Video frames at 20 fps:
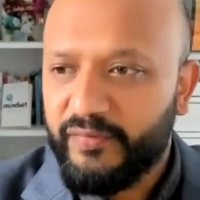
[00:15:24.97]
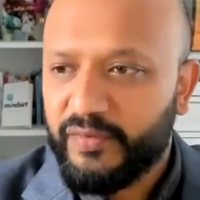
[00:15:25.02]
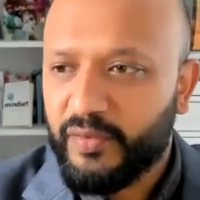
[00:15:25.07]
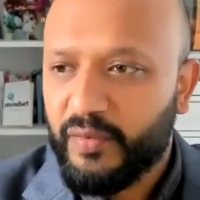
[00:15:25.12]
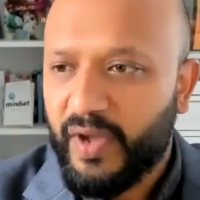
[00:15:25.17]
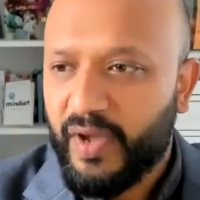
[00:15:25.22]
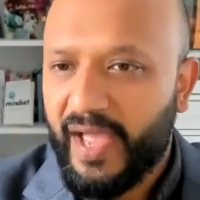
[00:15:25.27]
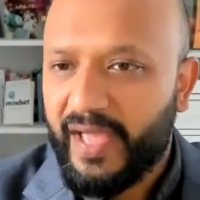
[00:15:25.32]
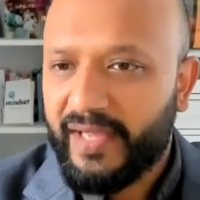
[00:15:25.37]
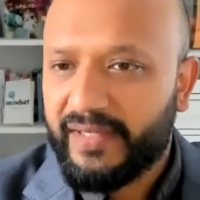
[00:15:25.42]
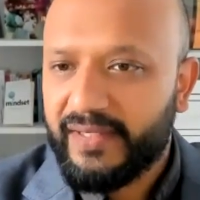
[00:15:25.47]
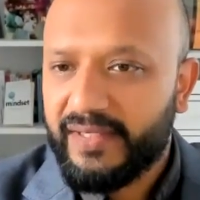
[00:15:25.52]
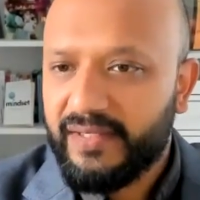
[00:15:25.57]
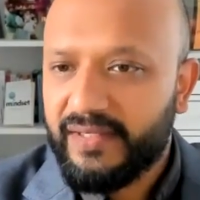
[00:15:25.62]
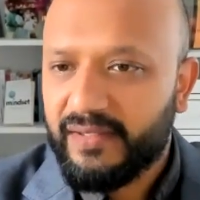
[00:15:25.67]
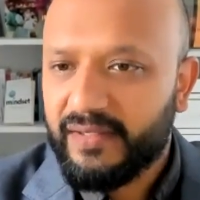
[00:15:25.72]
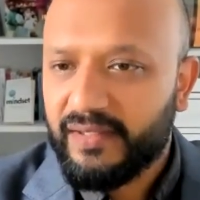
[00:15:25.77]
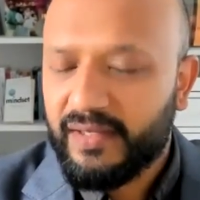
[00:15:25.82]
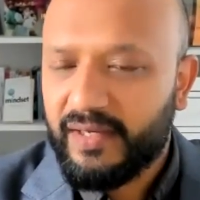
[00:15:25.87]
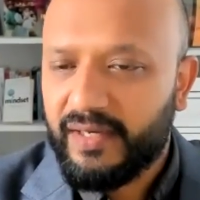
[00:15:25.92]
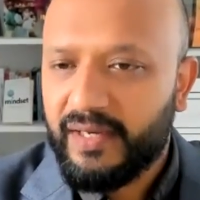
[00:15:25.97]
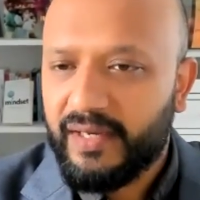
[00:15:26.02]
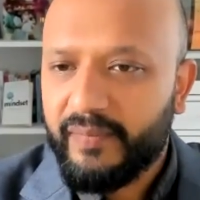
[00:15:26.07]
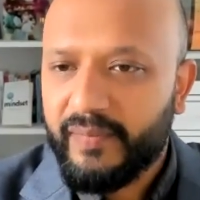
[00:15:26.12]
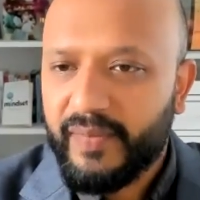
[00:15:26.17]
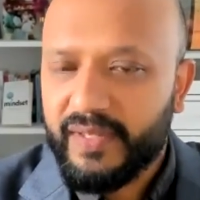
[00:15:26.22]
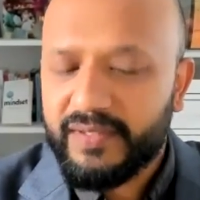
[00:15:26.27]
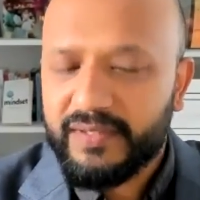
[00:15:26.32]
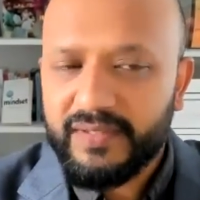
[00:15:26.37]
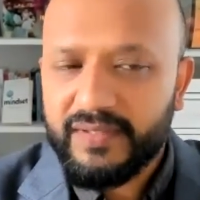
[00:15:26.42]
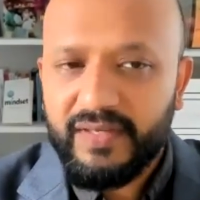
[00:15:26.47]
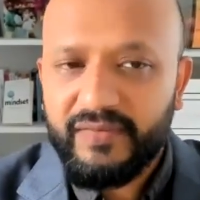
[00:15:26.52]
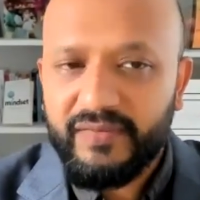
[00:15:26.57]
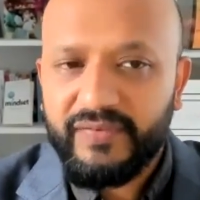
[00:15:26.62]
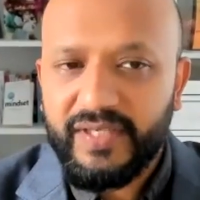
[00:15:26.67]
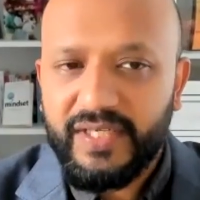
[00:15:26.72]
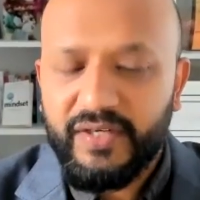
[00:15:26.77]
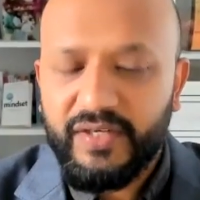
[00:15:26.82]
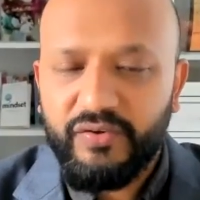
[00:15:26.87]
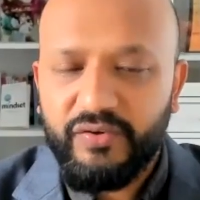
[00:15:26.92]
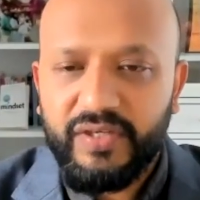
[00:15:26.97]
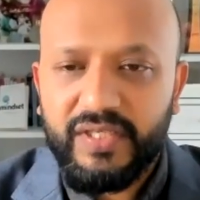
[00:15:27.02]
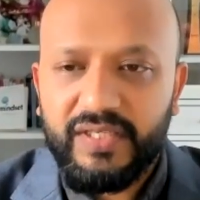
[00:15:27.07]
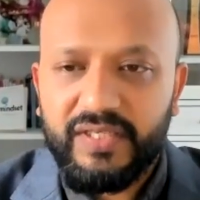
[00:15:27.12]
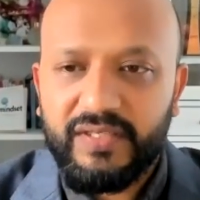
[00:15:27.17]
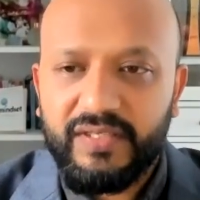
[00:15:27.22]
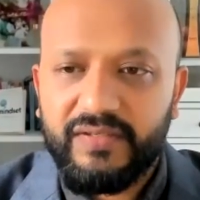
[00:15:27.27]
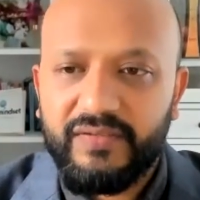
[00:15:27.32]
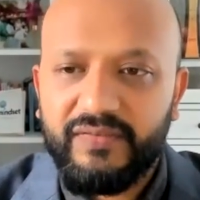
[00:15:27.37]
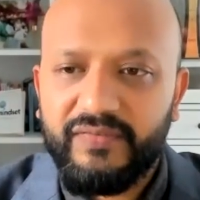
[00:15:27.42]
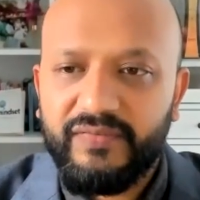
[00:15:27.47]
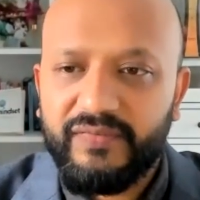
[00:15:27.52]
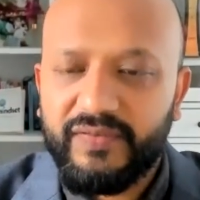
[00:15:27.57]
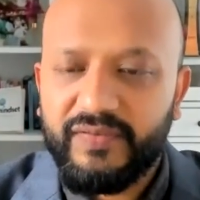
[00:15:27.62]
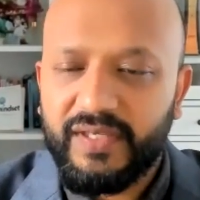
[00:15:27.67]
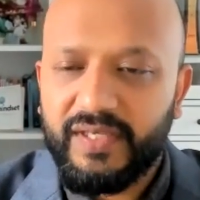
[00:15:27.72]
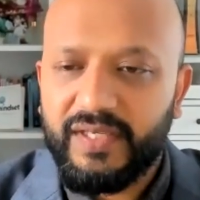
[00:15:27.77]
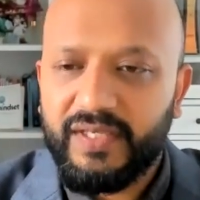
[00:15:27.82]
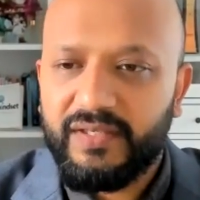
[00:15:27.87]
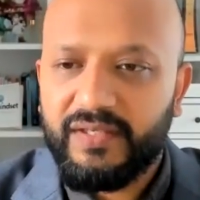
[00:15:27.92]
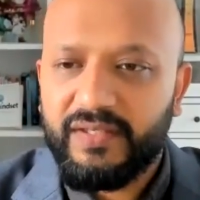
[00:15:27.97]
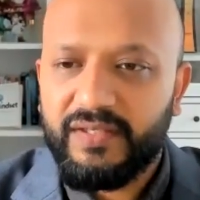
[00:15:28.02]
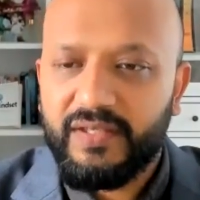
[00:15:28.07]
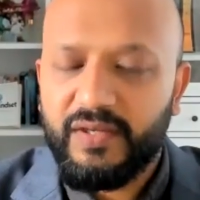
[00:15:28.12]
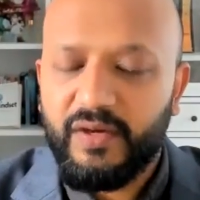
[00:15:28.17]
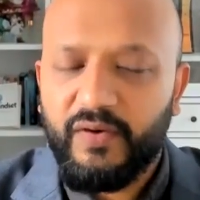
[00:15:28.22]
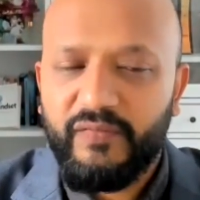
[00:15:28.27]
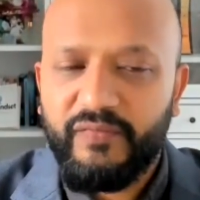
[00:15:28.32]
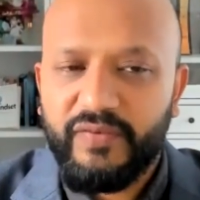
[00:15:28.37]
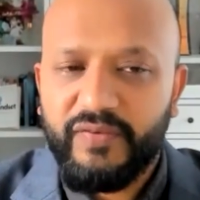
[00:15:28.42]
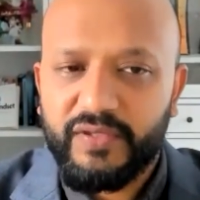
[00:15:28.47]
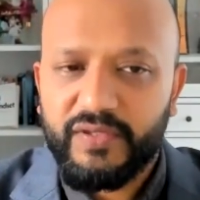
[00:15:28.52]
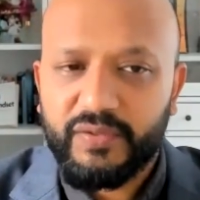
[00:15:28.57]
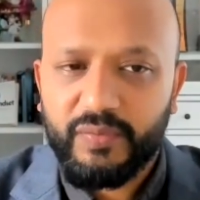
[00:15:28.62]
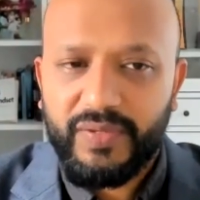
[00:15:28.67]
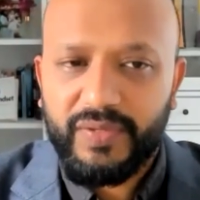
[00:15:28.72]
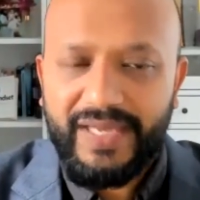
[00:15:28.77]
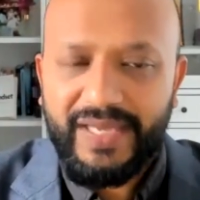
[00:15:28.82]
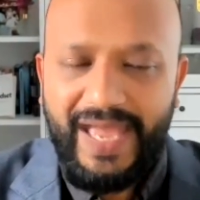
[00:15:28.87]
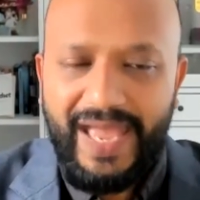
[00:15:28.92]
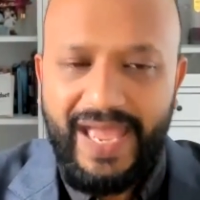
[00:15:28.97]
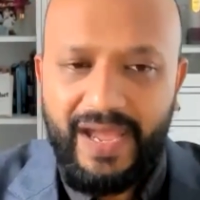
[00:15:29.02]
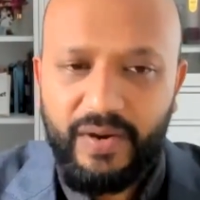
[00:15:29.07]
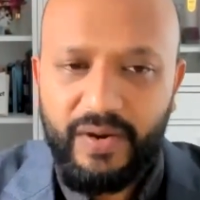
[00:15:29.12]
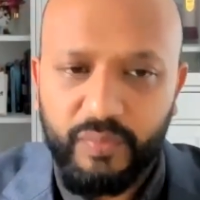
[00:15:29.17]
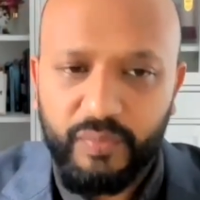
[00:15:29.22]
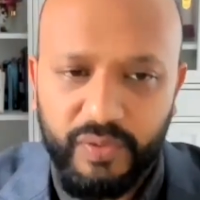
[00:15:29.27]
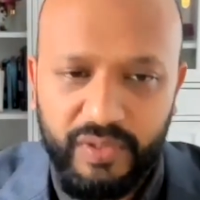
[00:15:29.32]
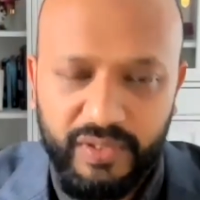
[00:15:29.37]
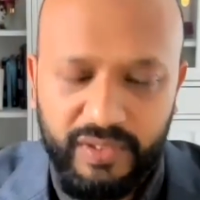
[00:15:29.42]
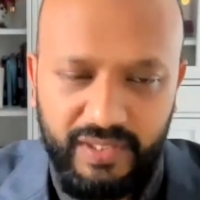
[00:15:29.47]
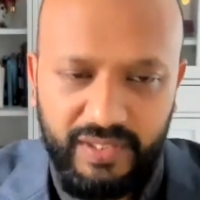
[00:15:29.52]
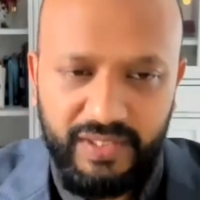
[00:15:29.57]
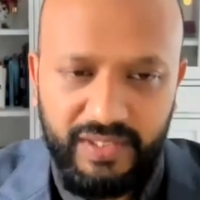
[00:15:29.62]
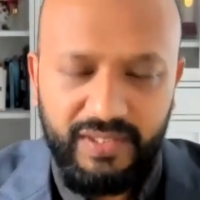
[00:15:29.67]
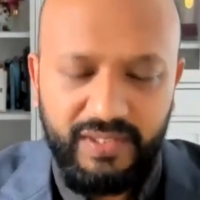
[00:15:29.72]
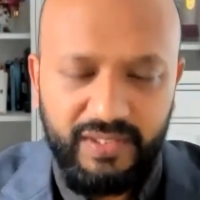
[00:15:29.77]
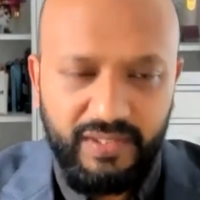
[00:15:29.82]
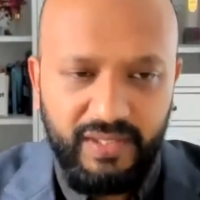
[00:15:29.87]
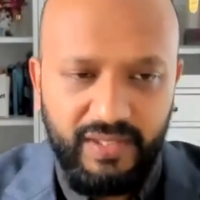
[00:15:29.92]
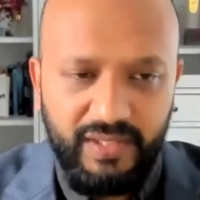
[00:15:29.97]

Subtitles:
So I didn't let myself grieve in the obvious way outwardly.